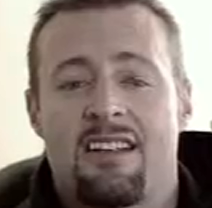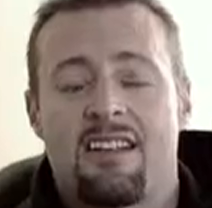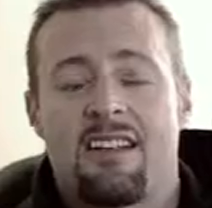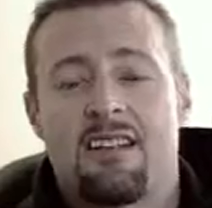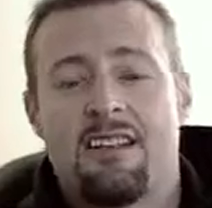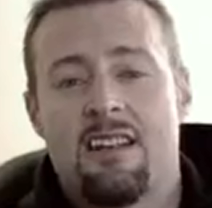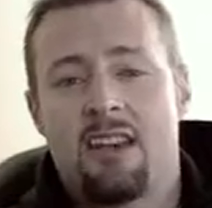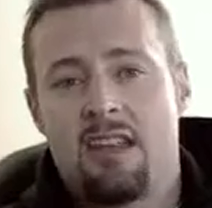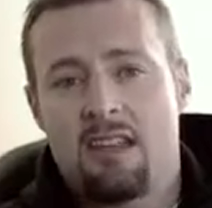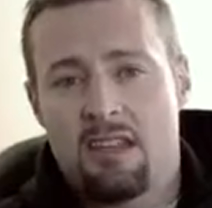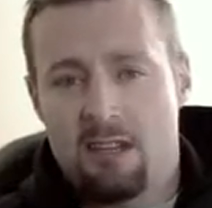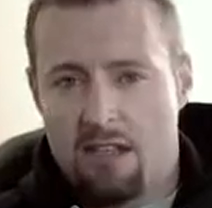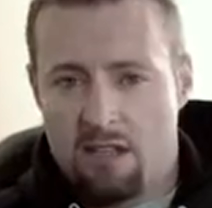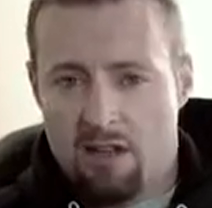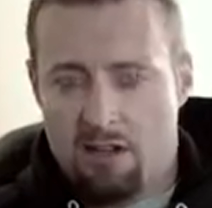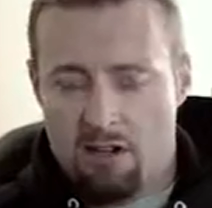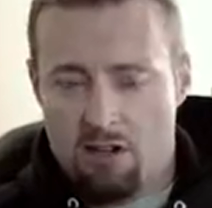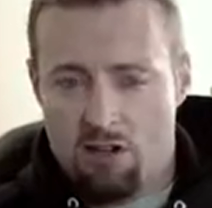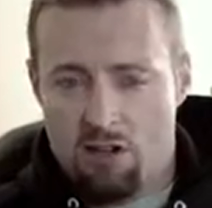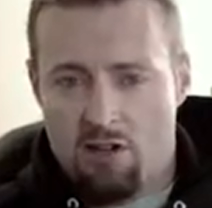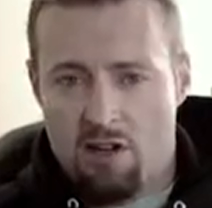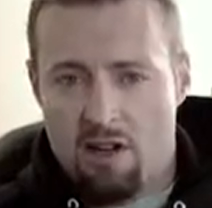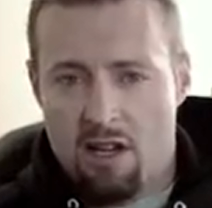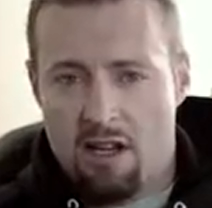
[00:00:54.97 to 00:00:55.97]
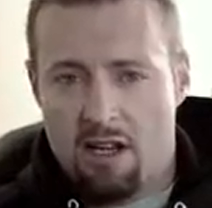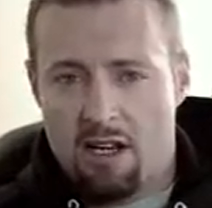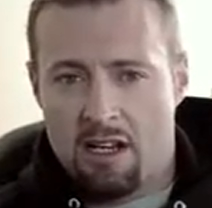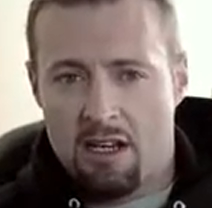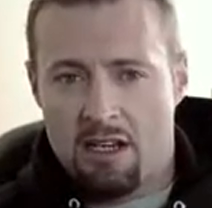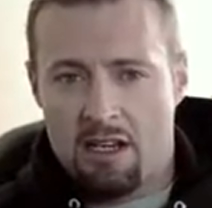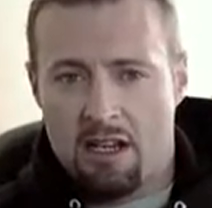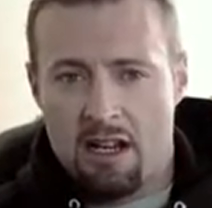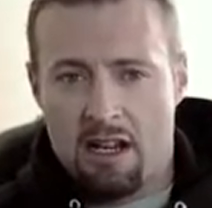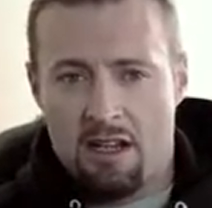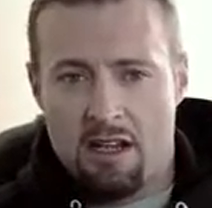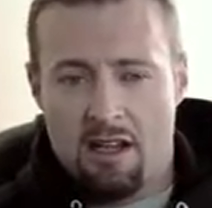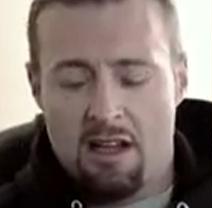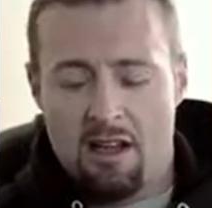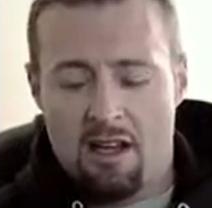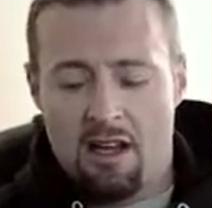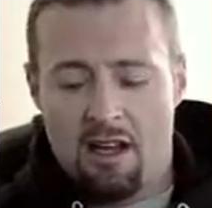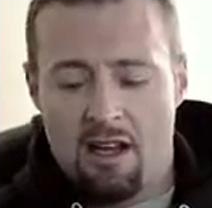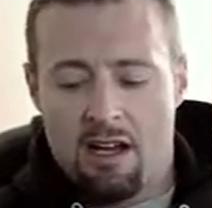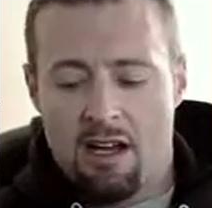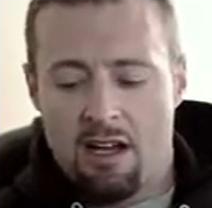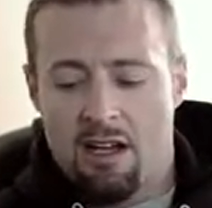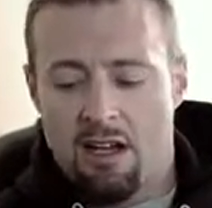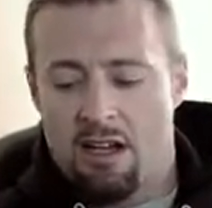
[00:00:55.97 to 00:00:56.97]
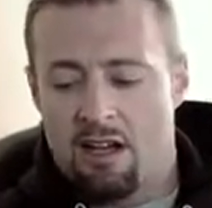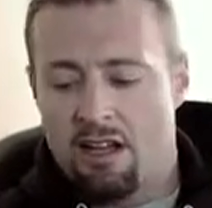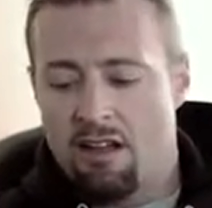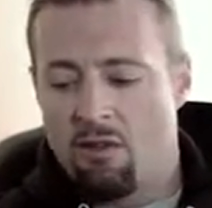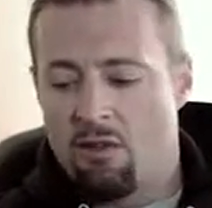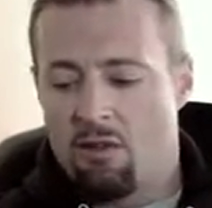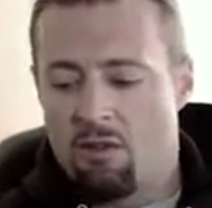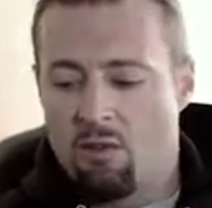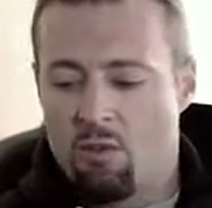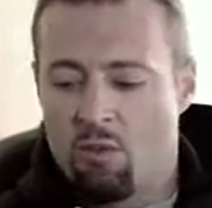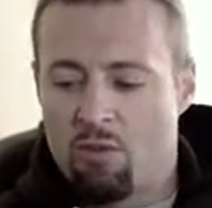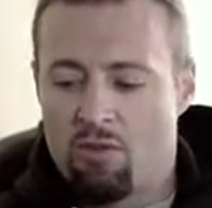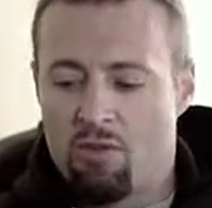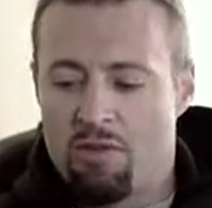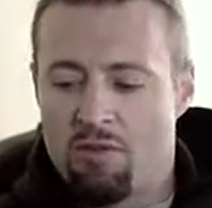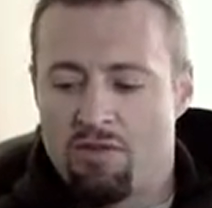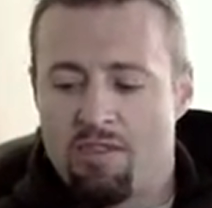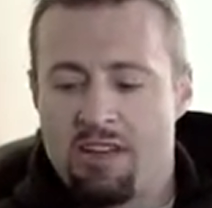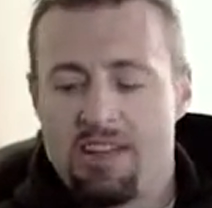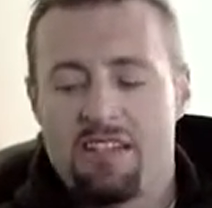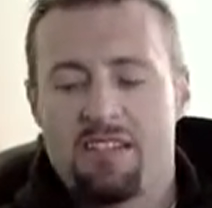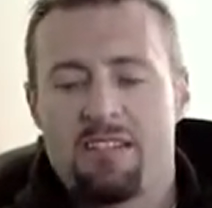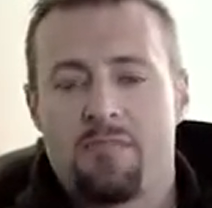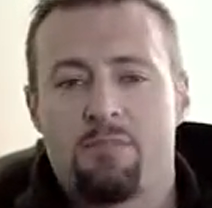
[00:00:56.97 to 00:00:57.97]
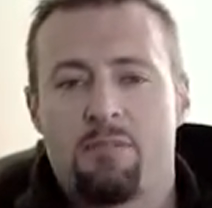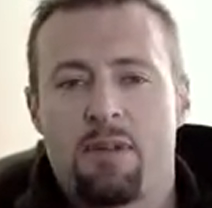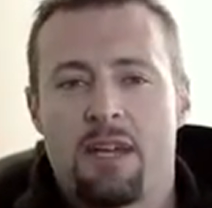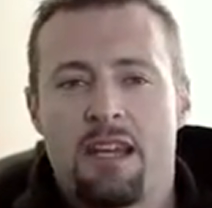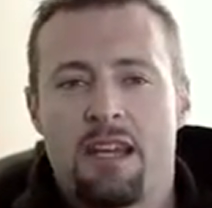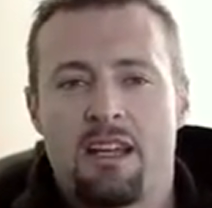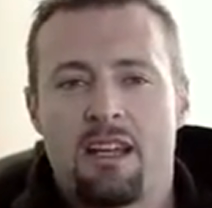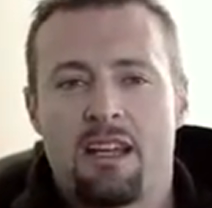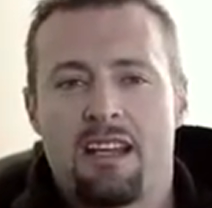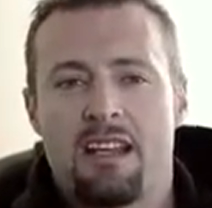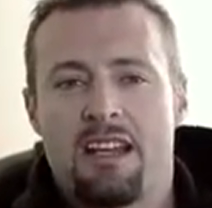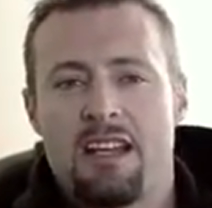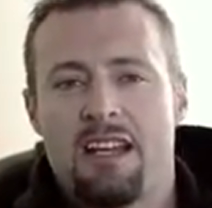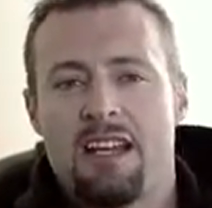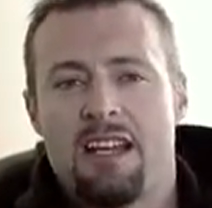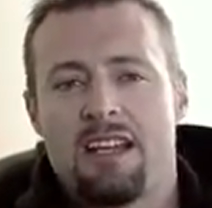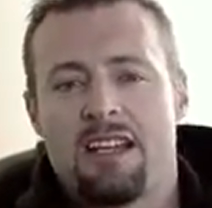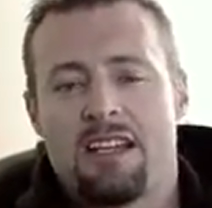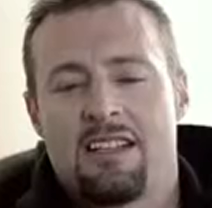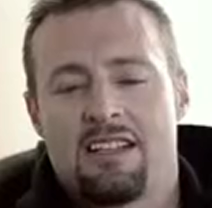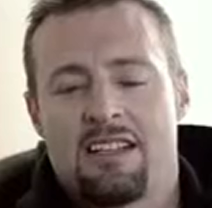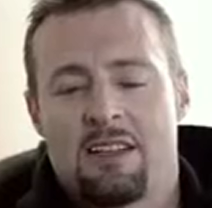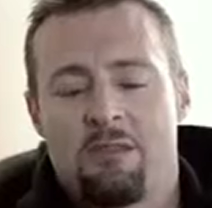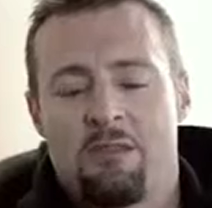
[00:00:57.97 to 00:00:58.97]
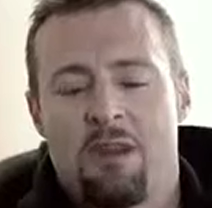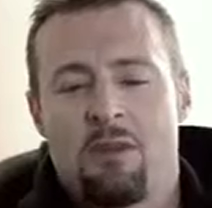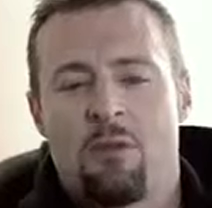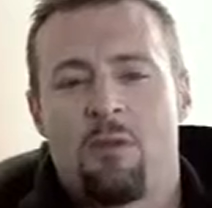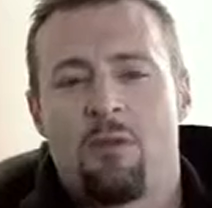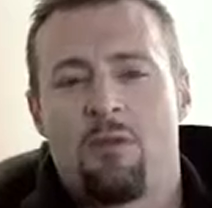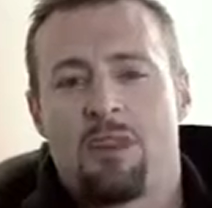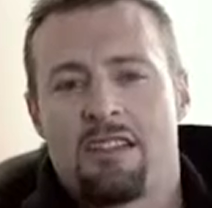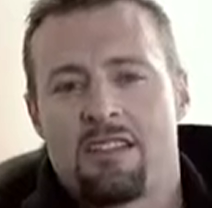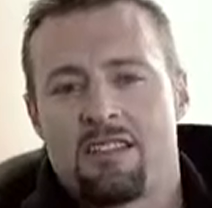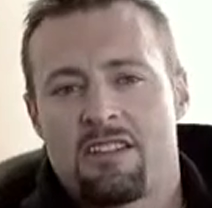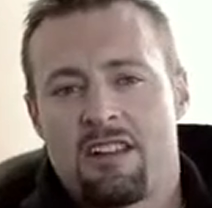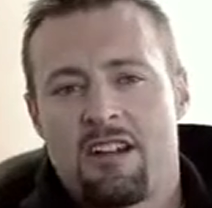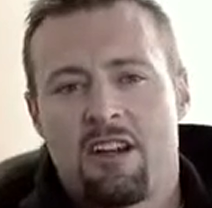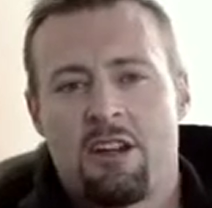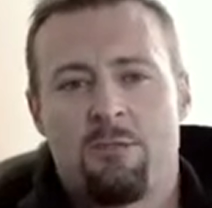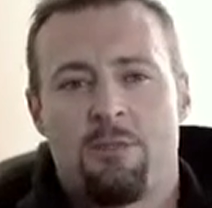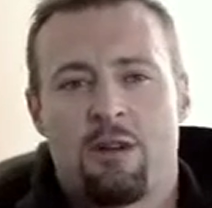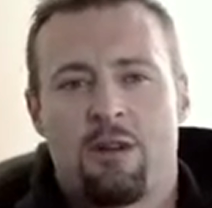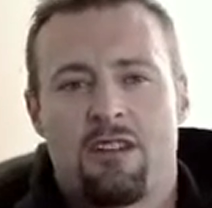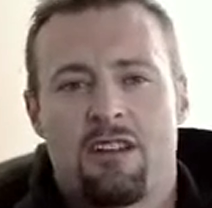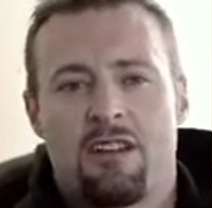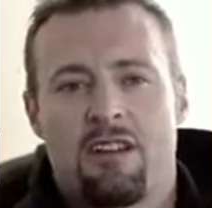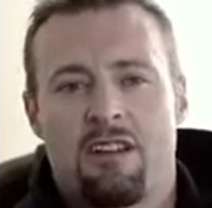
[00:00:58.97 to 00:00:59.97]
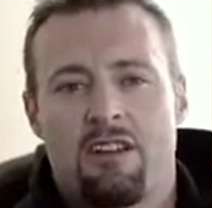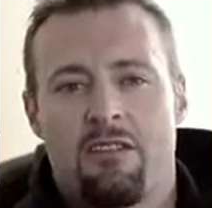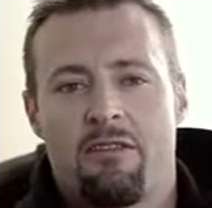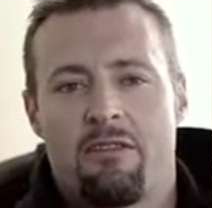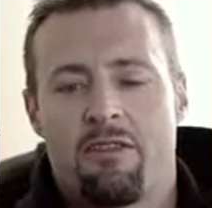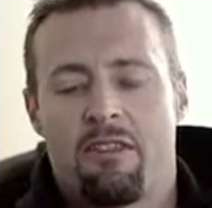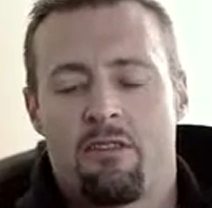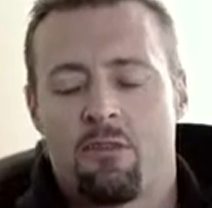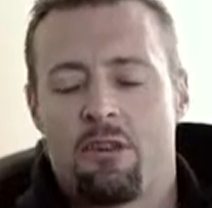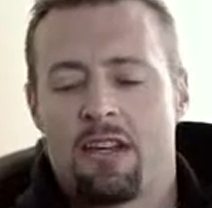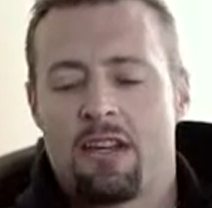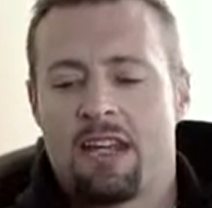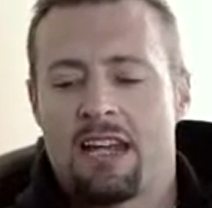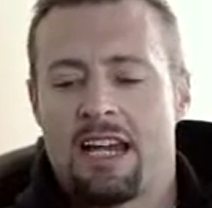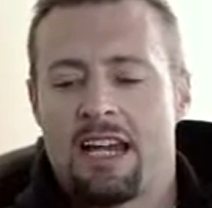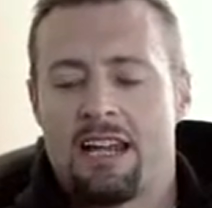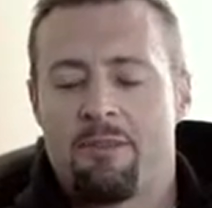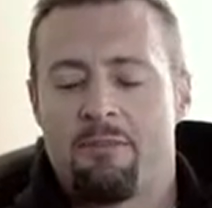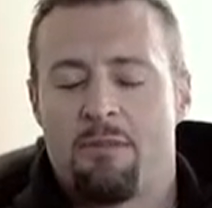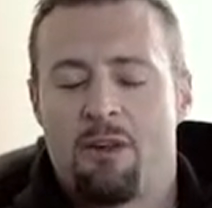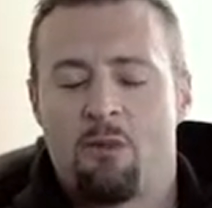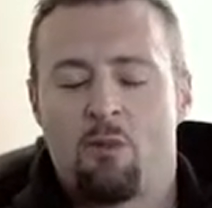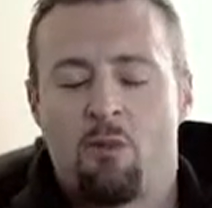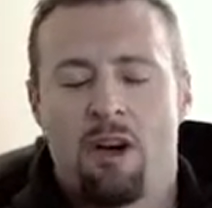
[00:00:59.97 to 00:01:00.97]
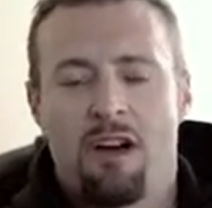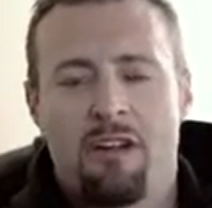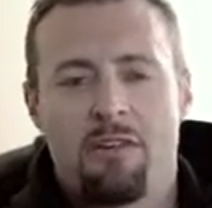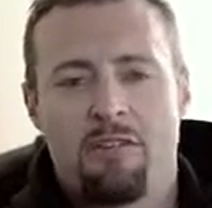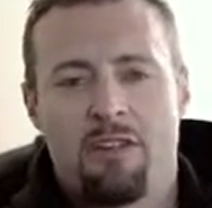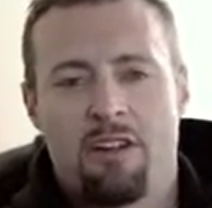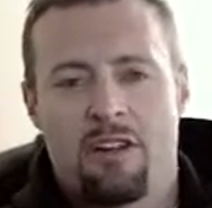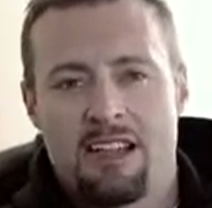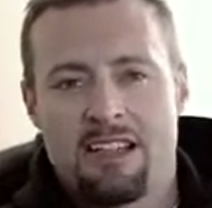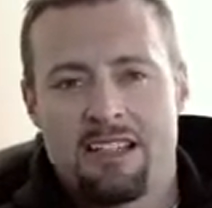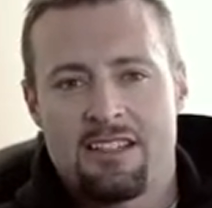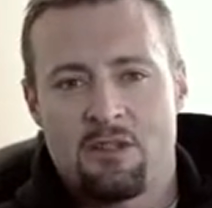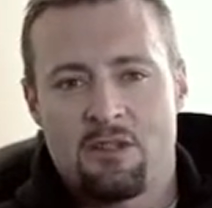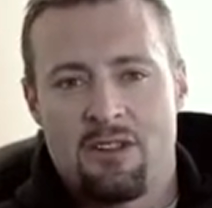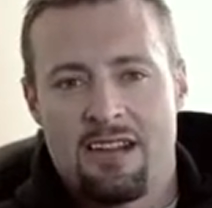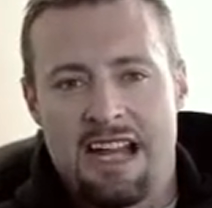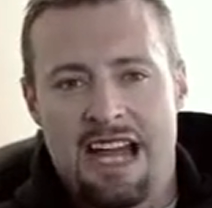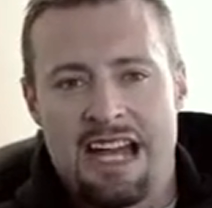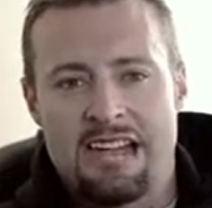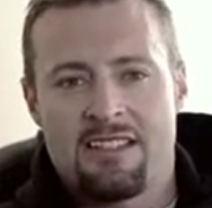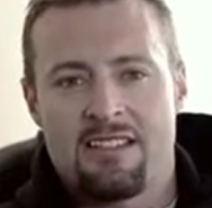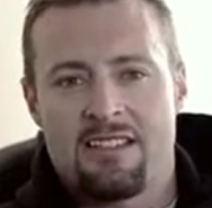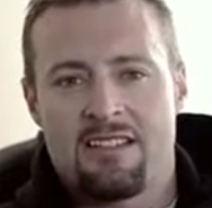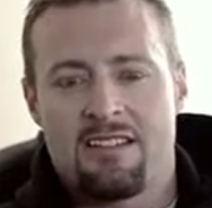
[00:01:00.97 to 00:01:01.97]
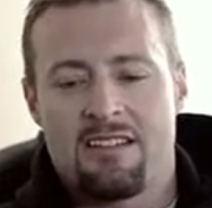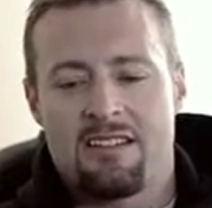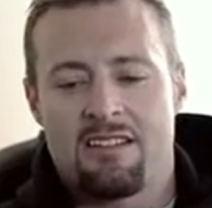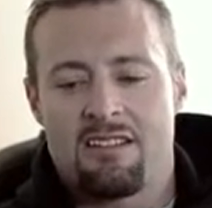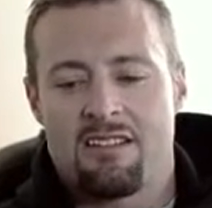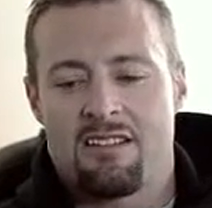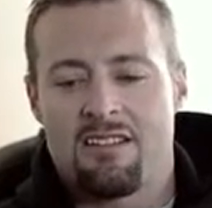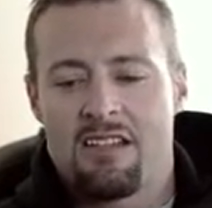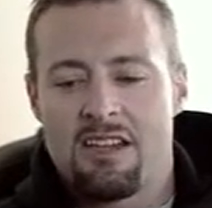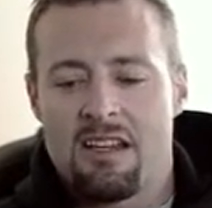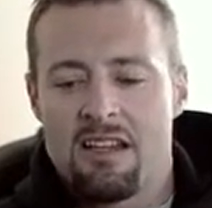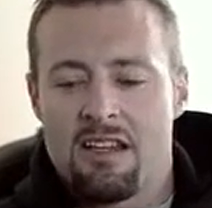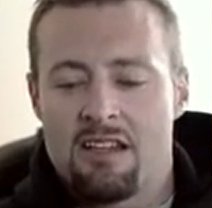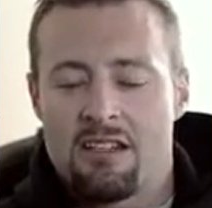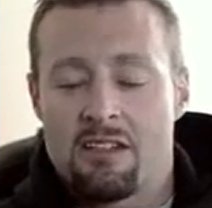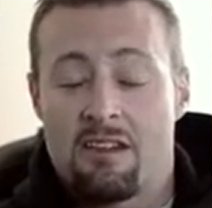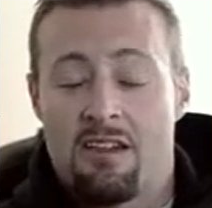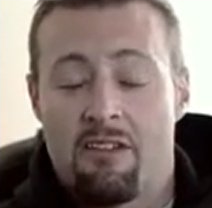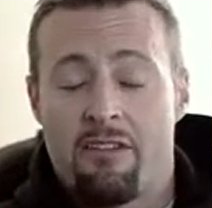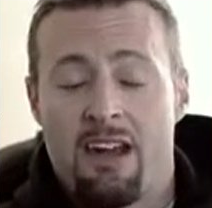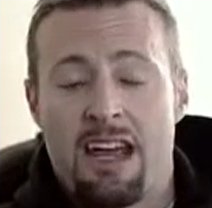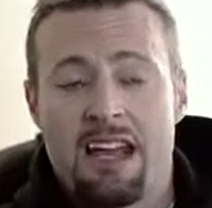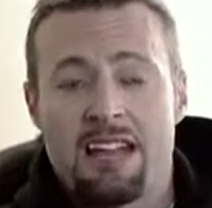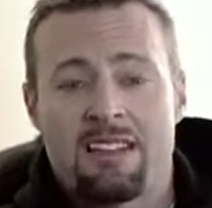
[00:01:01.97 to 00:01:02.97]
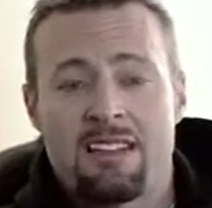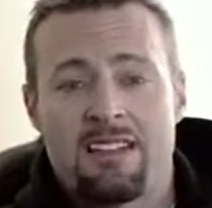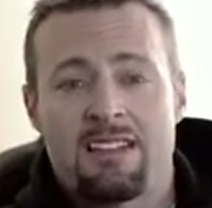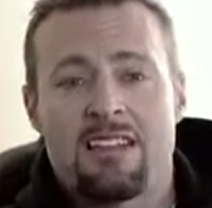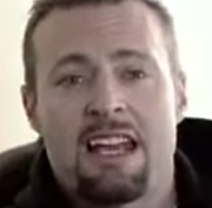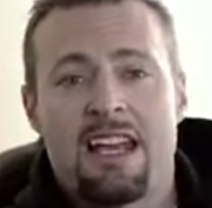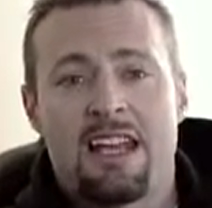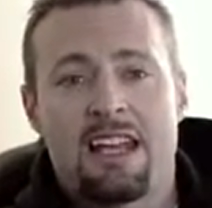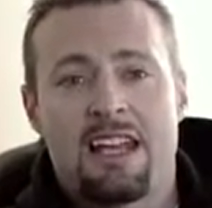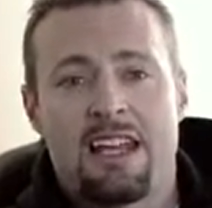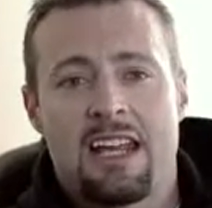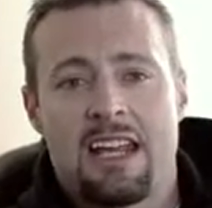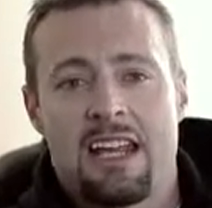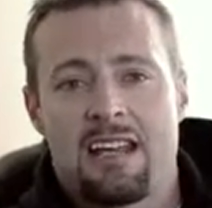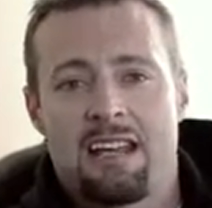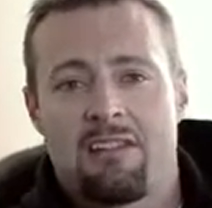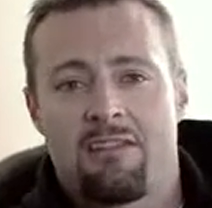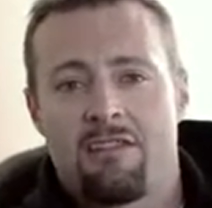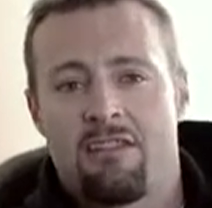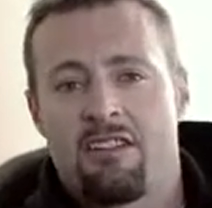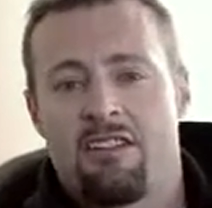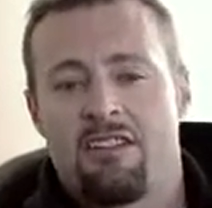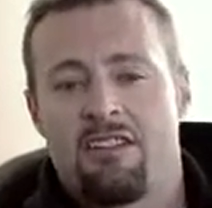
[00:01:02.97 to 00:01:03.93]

another non-training day. The reason being is that when we went snowboarding over the weekend, my wife got into an accident, so I've had to take care of